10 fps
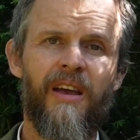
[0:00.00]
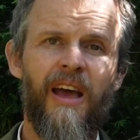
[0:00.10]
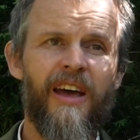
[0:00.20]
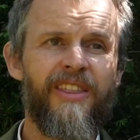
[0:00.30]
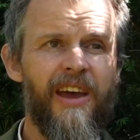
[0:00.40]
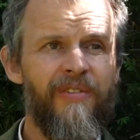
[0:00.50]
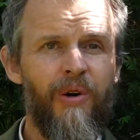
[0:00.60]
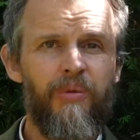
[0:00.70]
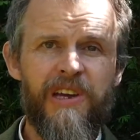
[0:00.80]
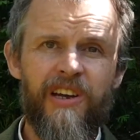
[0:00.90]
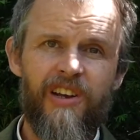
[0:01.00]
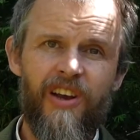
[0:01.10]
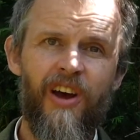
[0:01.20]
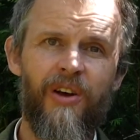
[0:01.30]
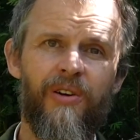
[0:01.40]
And therefore we can
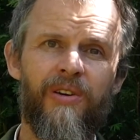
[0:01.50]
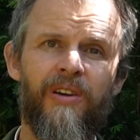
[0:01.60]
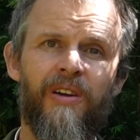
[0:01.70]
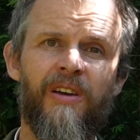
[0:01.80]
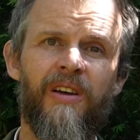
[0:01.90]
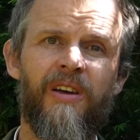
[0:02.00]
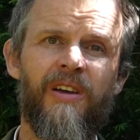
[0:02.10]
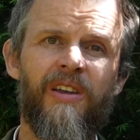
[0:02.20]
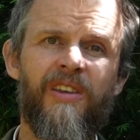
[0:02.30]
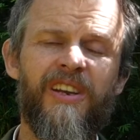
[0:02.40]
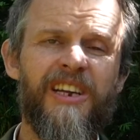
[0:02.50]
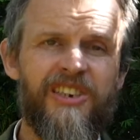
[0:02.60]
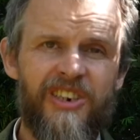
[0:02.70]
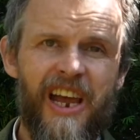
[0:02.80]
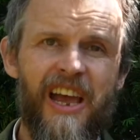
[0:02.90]
know that he
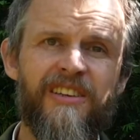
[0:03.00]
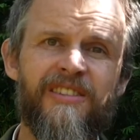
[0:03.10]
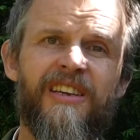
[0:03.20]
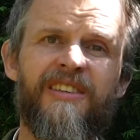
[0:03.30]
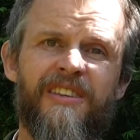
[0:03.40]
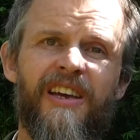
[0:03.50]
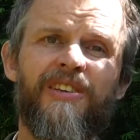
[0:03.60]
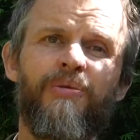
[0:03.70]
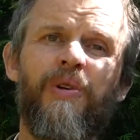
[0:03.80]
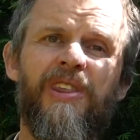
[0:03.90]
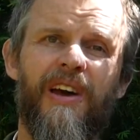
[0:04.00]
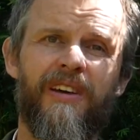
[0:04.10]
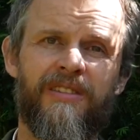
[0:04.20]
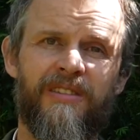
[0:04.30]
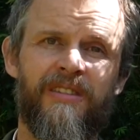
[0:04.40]
shares these things with
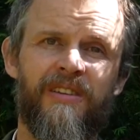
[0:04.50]
us.